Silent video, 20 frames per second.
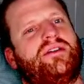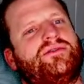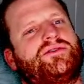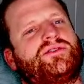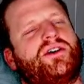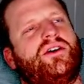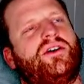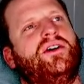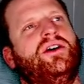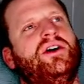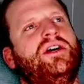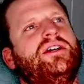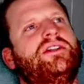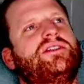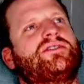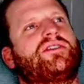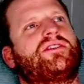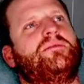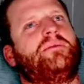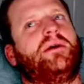So
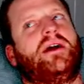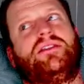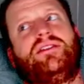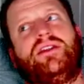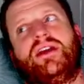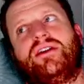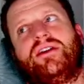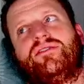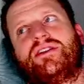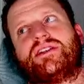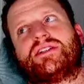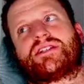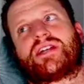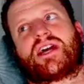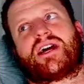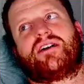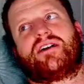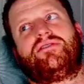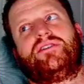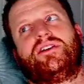they might think of it as like
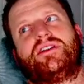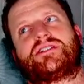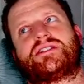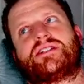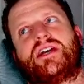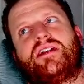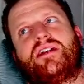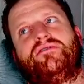instead of